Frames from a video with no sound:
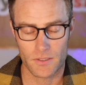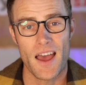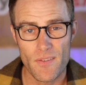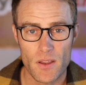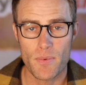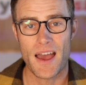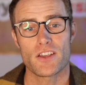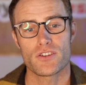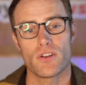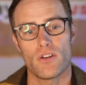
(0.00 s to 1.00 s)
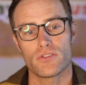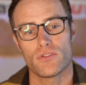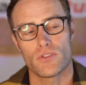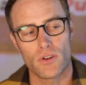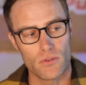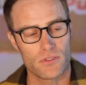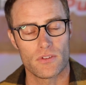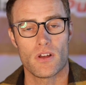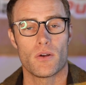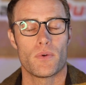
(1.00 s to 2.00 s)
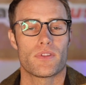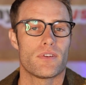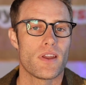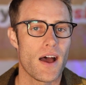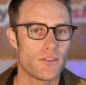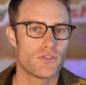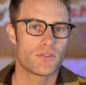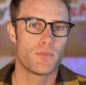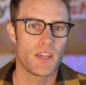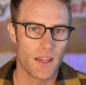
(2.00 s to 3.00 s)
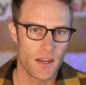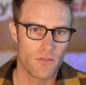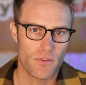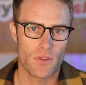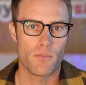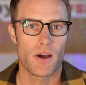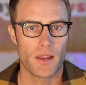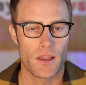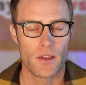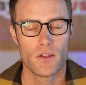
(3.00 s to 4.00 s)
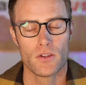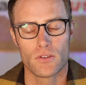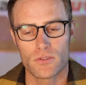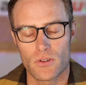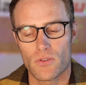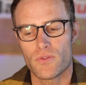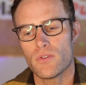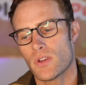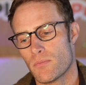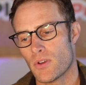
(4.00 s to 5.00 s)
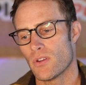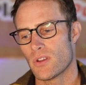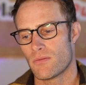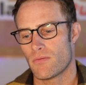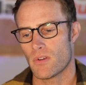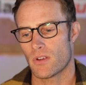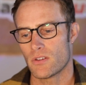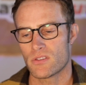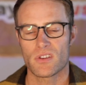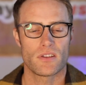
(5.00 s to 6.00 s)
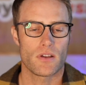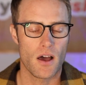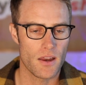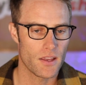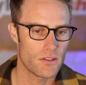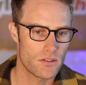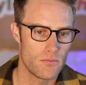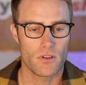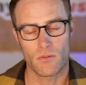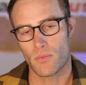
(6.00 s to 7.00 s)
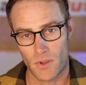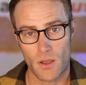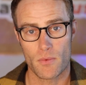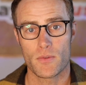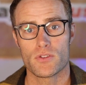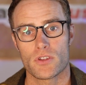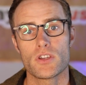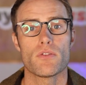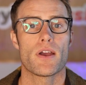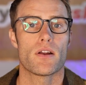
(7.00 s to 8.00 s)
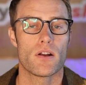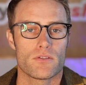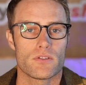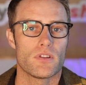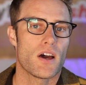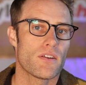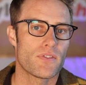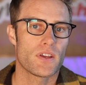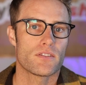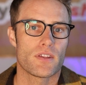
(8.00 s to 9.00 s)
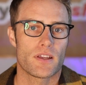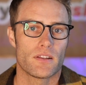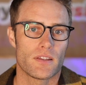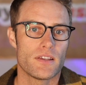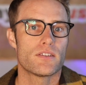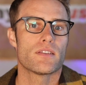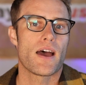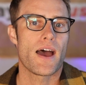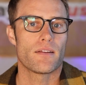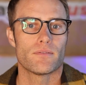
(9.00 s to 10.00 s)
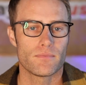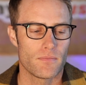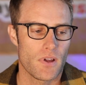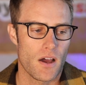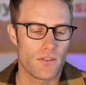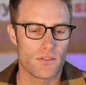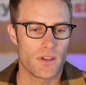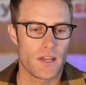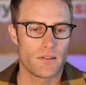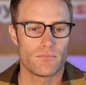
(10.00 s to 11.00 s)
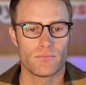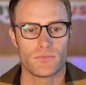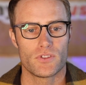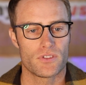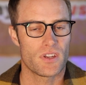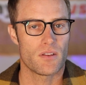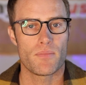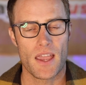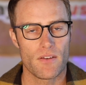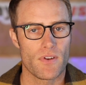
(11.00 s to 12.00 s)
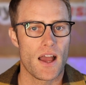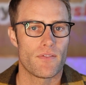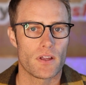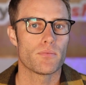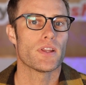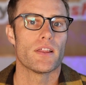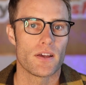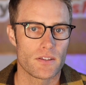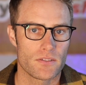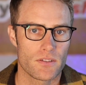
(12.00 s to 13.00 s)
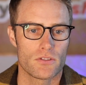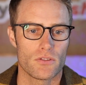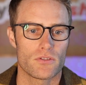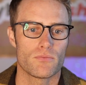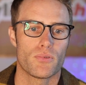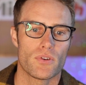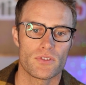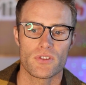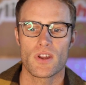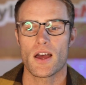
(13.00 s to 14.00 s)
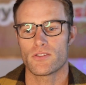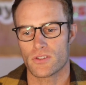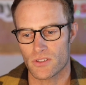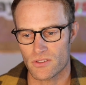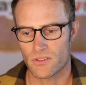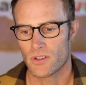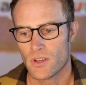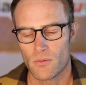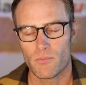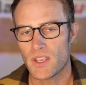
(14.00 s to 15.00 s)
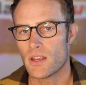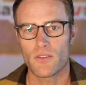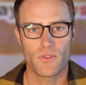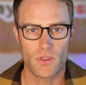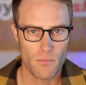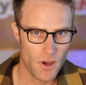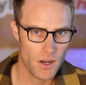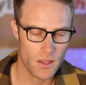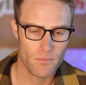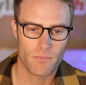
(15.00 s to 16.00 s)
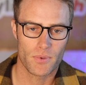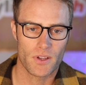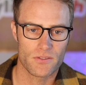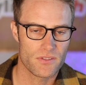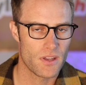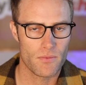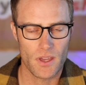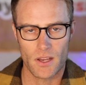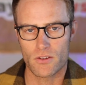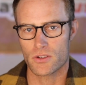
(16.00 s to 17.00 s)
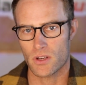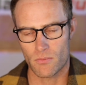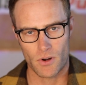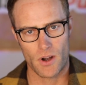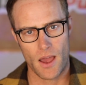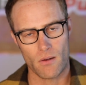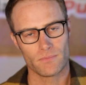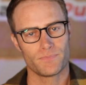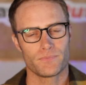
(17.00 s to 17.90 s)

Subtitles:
Having a passion also goes along with not just being in it for the money. So if you can build a good-sized audience, you can become a music curator. There's a lot of things that can lead to that other than just getting paid for having a playlist. So it's important to not just be in it for the money, because same thing, you're just going to burn out.